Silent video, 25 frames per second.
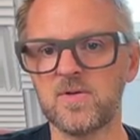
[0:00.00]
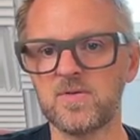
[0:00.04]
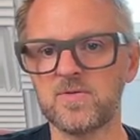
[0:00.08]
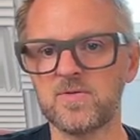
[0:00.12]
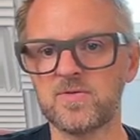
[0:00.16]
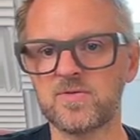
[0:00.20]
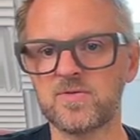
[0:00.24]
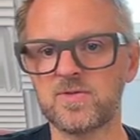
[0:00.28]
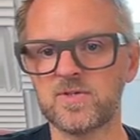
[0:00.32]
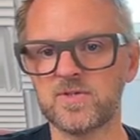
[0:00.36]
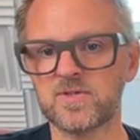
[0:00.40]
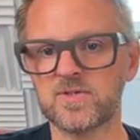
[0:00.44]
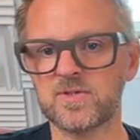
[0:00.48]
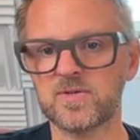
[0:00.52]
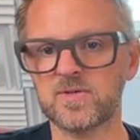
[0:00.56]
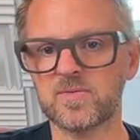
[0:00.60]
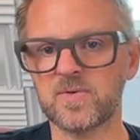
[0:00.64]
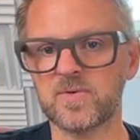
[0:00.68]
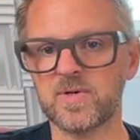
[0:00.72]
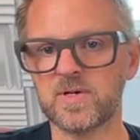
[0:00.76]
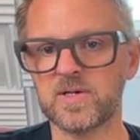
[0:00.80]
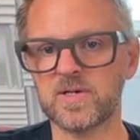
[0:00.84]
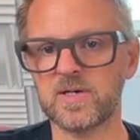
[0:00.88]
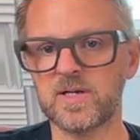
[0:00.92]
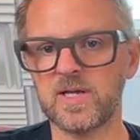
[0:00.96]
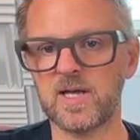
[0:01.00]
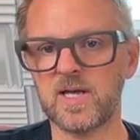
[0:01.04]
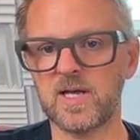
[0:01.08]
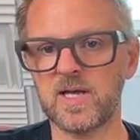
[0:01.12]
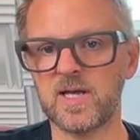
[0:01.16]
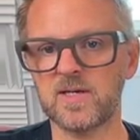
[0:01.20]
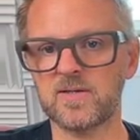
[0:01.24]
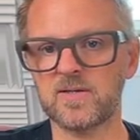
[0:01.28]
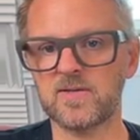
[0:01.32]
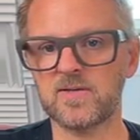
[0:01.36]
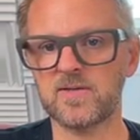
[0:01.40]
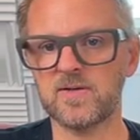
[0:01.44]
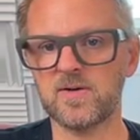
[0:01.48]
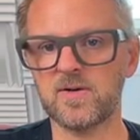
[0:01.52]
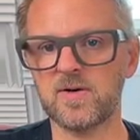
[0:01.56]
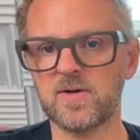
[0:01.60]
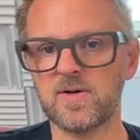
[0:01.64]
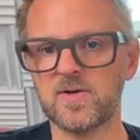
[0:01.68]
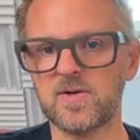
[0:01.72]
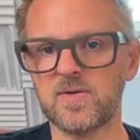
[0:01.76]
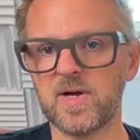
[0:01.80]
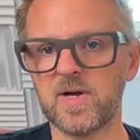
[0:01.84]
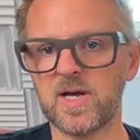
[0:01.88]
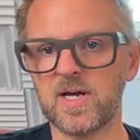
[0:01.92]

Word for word: Let's just quickly add the auto